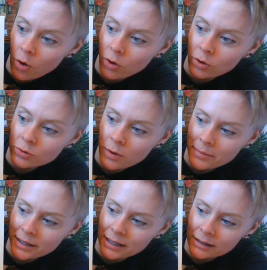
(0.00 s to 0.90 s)
old
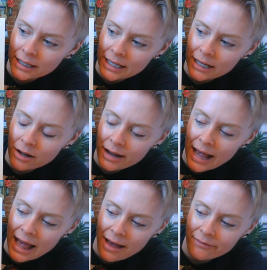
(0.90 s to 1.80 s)
woman leaning on a
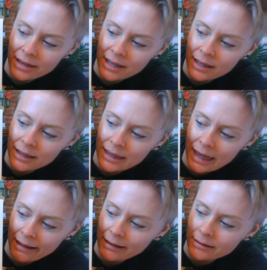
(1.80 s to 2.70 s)
heavy
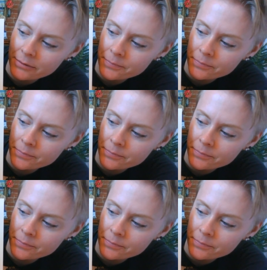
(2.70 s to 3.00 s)
cane.